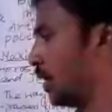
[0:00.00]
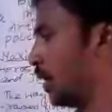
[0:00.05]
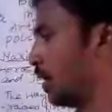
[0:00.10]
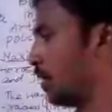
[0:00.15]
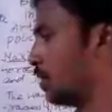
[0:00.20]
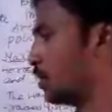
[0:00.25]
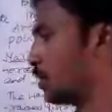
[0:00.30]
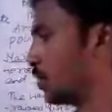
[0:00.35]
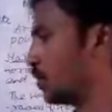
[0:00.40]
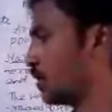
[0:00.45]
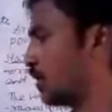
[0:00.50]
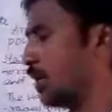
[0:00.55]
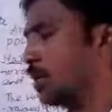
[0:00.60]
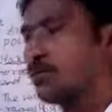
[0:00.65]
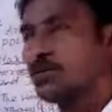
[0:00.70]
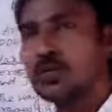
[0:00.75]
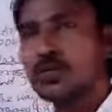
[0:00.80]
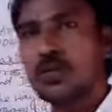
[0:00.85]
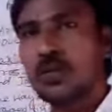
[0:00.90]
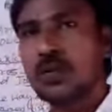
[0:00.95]
And so
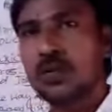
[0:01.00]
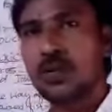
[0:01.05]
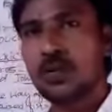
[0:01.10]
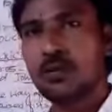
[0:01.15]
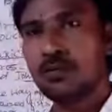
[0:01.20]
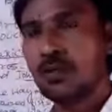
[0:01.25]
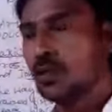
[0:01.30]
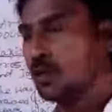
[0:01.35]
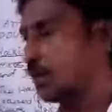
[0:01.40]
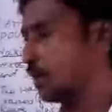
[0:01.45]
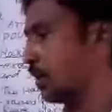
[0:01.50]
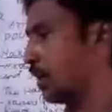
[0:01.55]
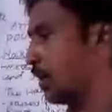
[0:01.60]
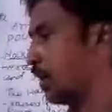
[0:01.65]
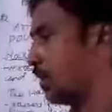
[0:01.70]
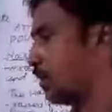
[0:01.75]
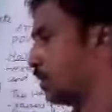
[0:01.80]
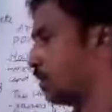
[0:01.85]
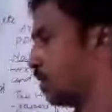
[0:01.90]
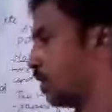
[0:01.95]
that was their demand.
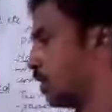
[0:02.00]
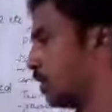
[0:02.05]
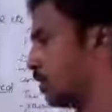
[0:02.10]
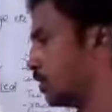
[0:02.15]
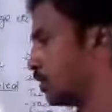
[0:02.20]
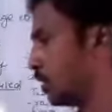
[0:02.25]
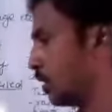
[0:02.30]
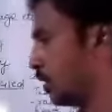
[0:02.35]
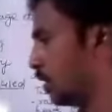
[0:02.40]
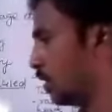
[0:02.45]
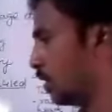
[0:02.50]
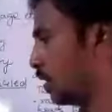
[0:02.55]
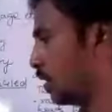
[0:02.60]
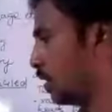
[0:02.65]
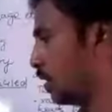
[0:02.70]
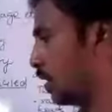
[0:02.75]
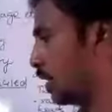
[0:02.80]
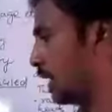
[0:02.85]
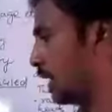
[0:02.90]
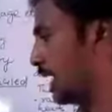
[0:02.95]
And third thing,
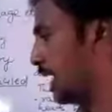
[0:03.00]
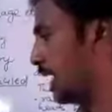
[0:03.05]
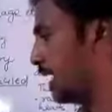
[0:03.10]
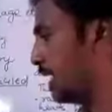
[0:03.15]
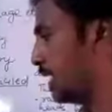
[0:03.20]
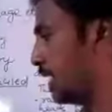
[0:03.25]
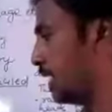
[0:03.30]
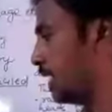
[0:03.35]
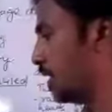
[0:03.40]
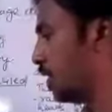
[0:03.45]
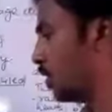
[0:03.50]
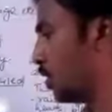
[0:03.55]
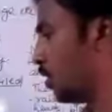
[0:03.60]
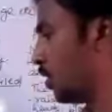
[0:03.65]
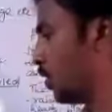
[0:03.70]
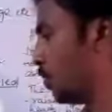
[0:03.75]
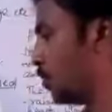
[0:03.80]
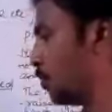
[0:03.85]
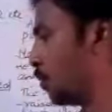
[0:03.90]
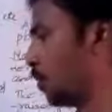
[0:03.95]
ending
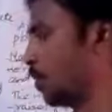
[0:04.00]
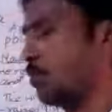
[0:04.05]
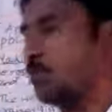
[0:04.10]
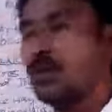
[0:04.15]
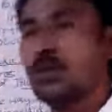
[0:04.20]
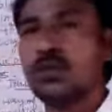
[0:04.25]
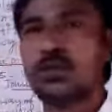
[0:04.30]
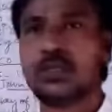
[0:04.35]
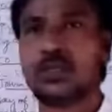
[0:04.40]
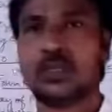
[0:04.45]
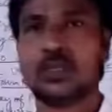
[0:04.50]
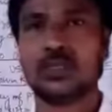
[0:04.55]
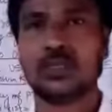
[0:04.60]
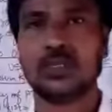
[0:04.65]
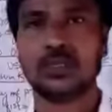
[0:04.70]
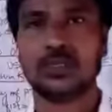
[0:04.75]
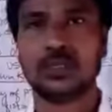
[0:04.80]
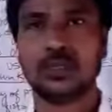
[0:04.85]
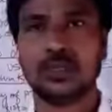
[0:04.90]
of poverty.